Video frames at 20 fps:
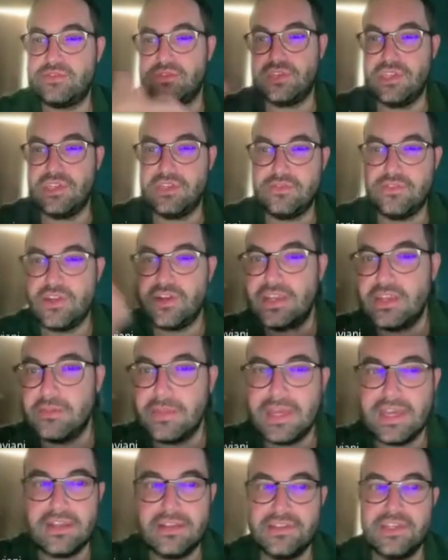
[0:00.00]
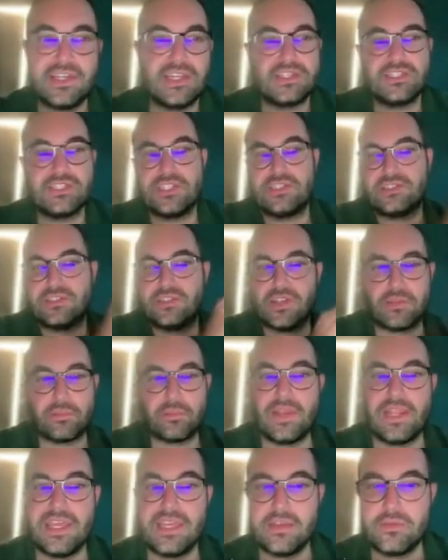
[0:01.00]
give their email. They can just start
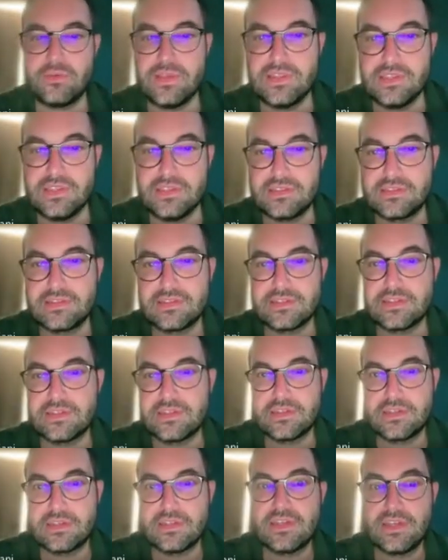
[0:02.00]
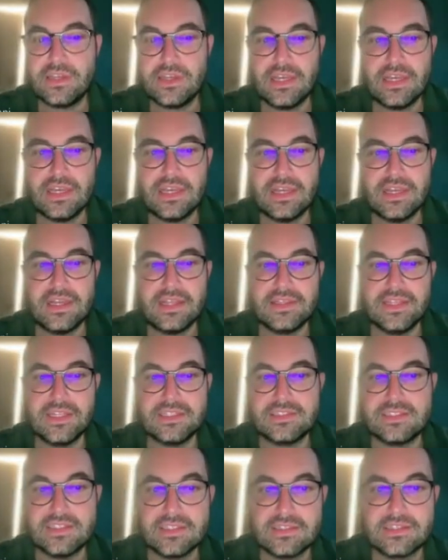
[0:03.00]
playing with it. And
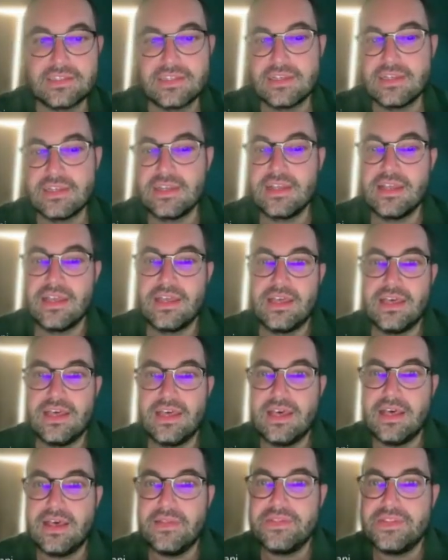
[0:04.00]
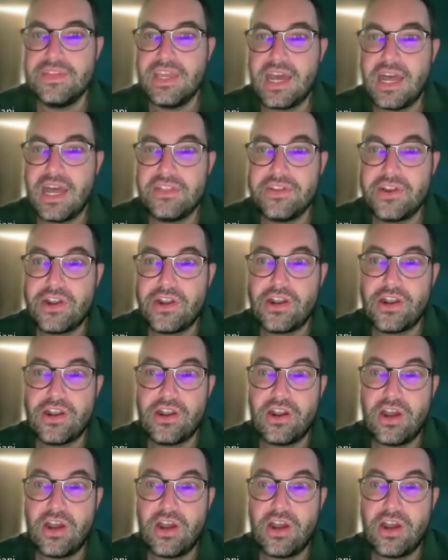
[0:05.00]
that's it. The other